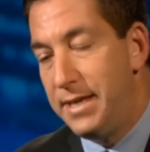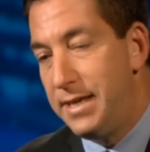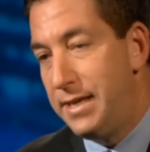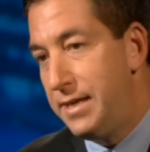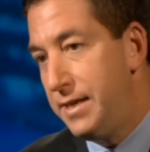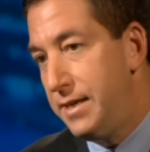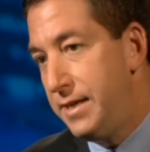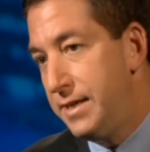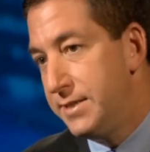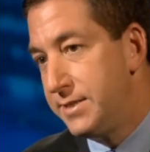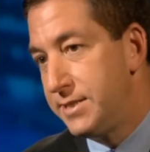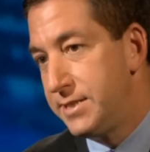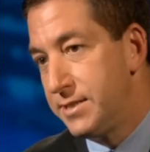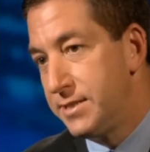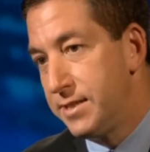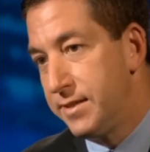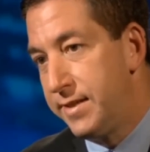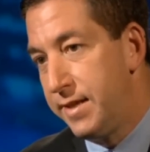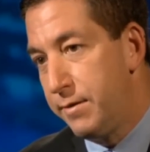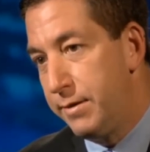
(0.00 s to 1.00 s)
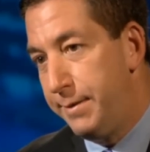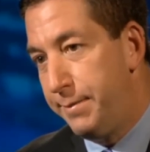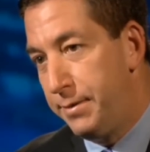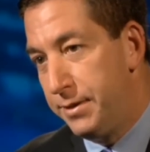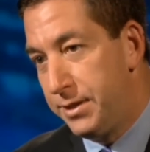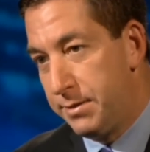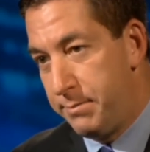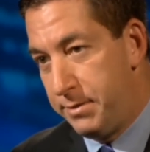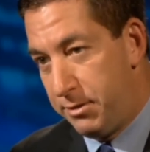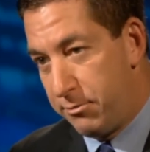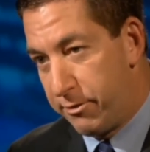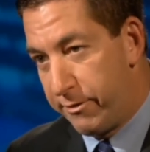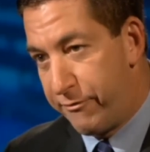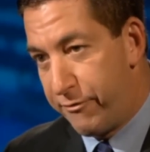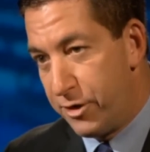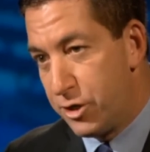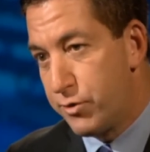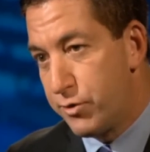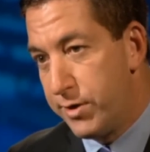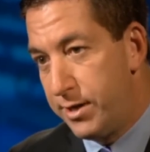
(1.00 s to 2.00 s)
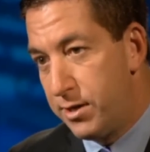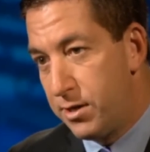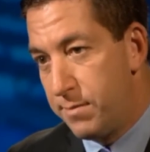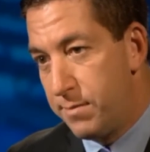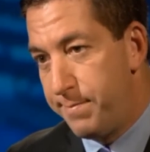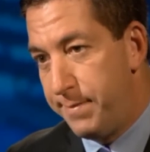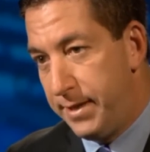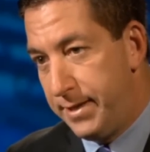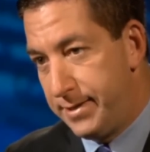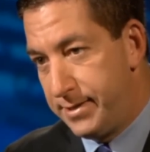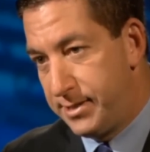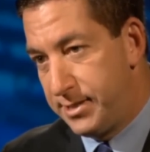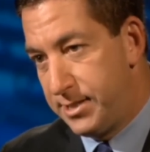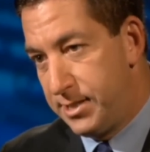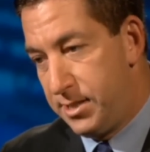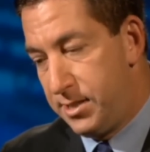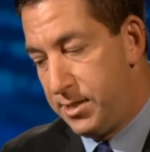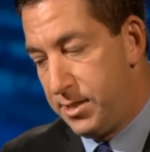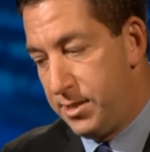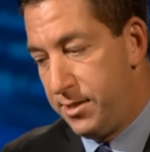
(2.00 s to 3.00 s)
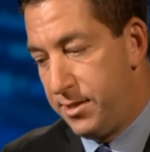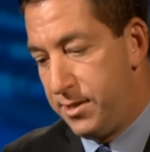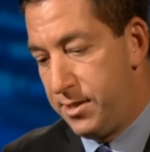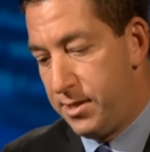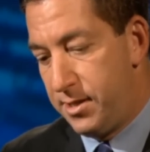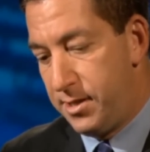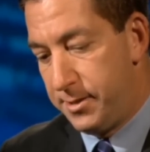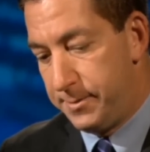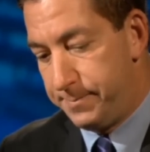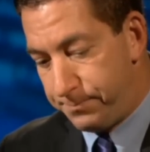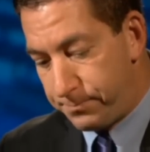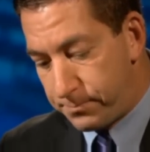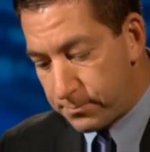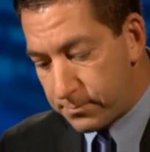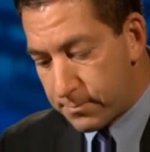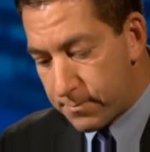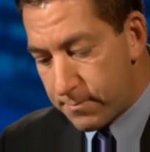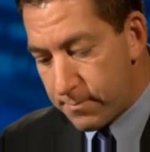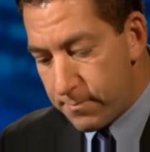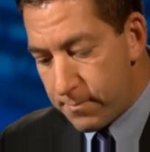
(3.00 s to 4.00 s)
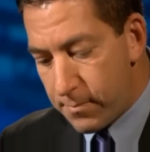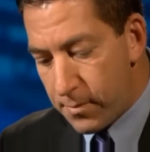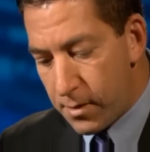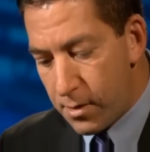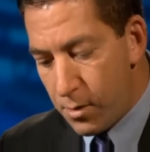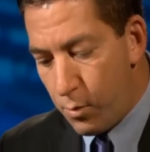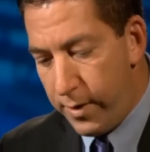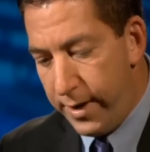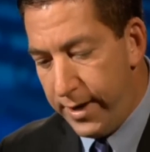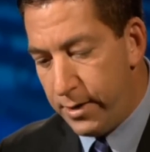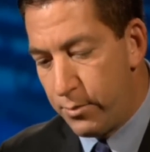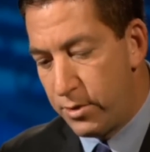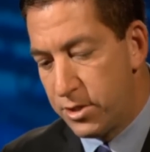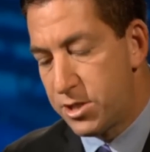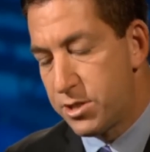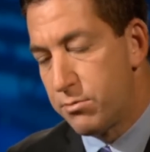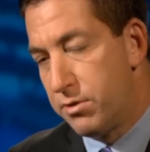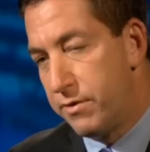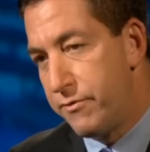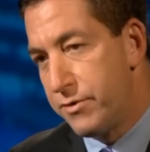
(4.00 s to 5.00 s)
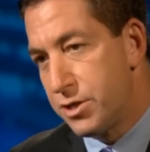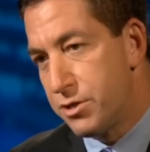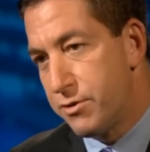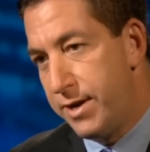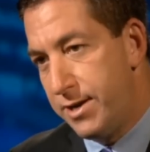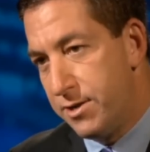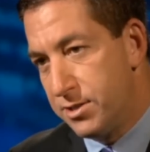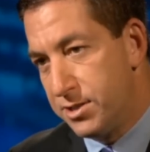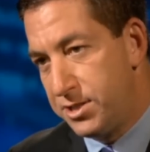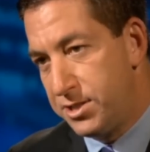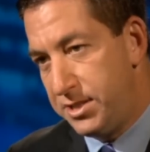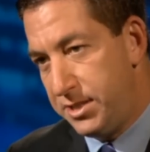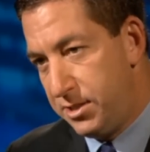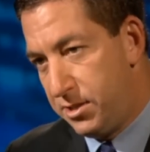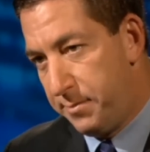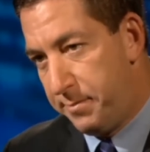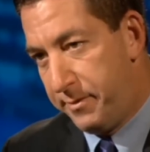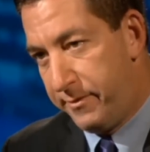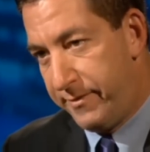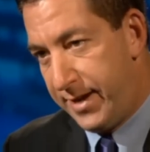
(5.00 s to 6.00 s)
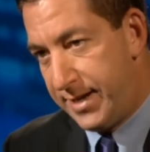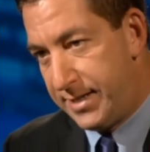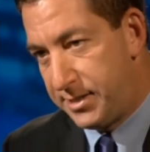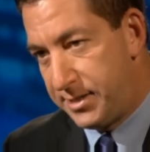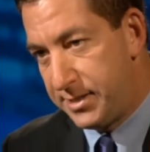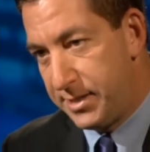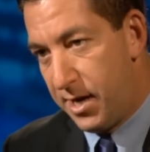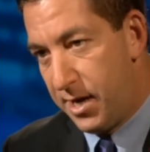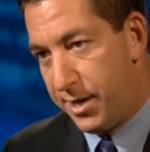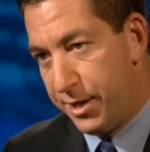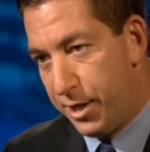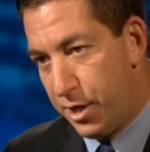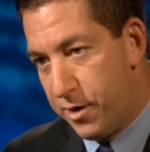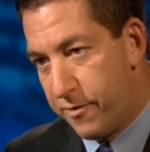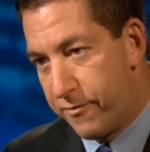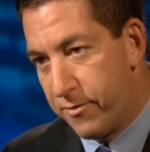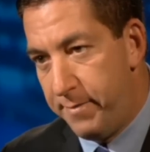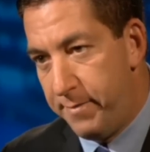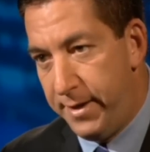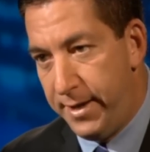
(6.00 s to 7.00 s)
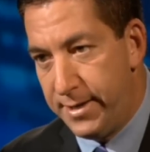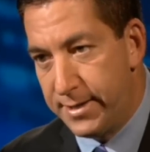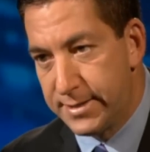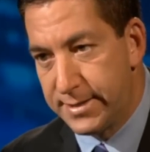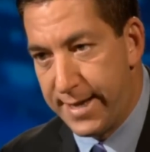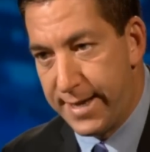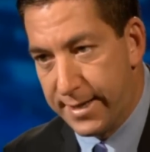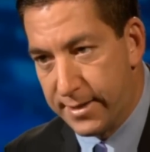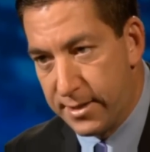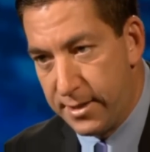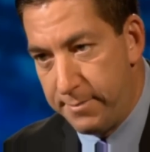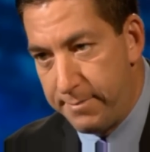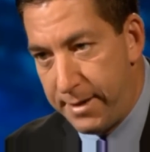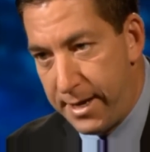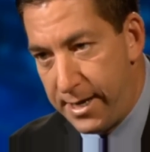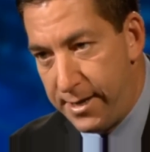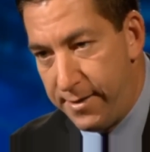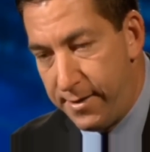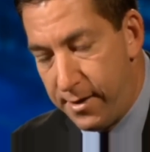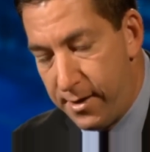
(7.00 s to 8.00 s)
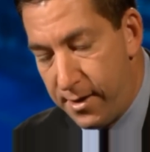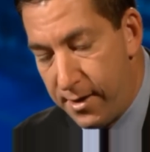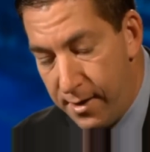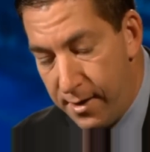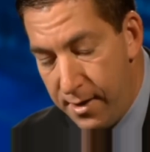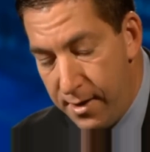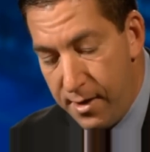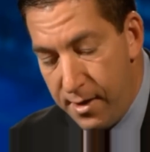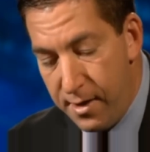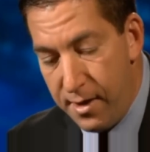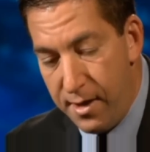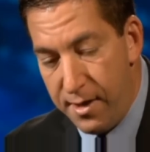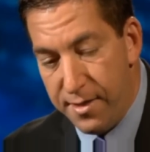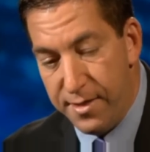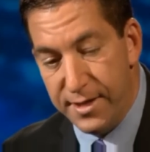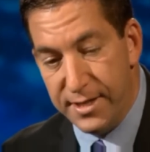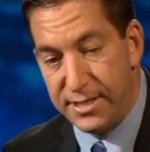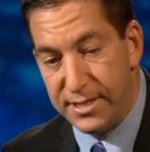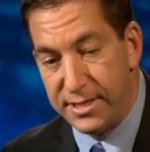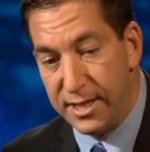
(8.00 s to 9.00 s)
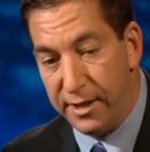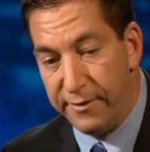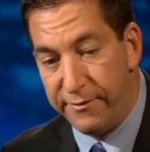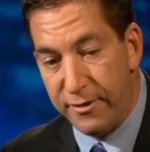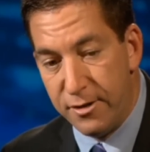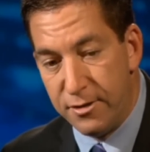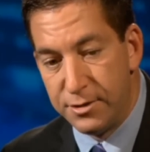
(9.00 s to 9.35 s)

He insisted that we put them in the refrigerator because the way in which the refrigerator is sealed prevents the audio from being detected by the the cell